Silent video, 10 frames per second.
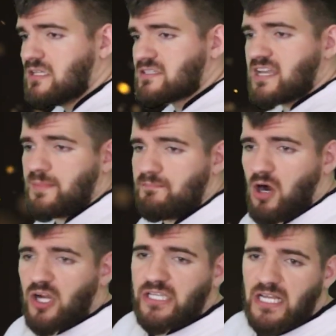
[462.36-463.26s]
It's got to be
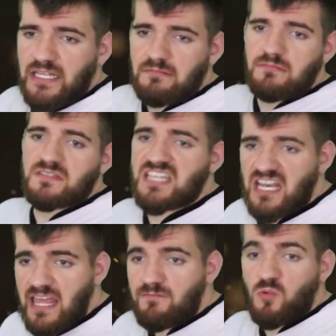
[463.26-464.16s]
bark on it. It's got
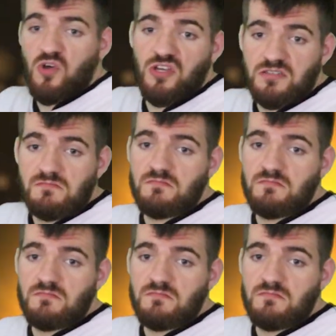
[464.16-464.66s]
to have wood